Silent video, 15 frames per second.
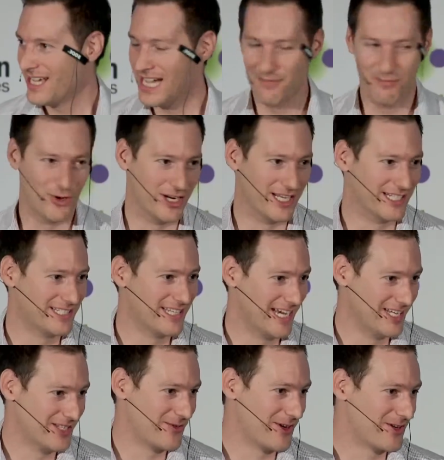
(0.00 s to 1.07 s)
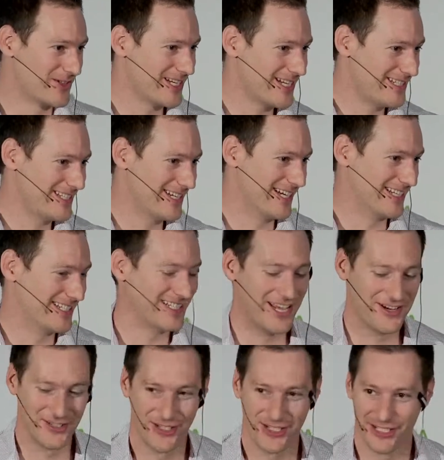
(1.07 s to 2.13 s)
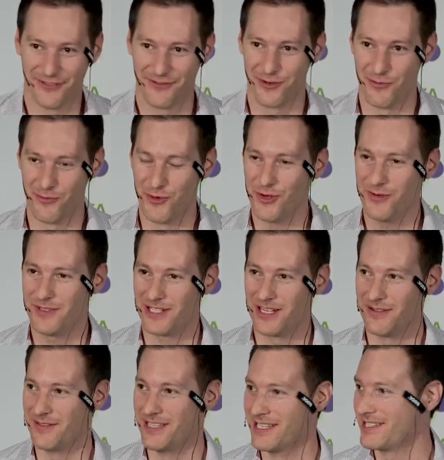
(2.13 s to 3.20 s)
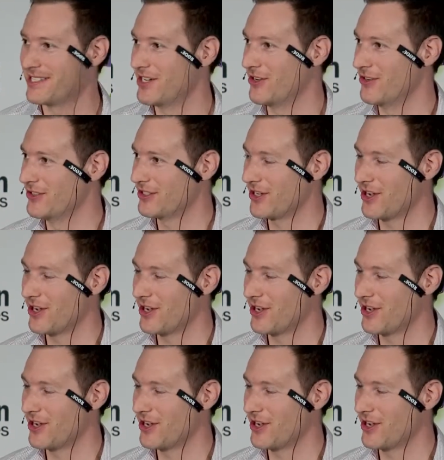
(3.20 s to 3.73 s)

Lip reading: Morning. As Rachel said, Daniel Oertli from Roomz. I'm the CEO and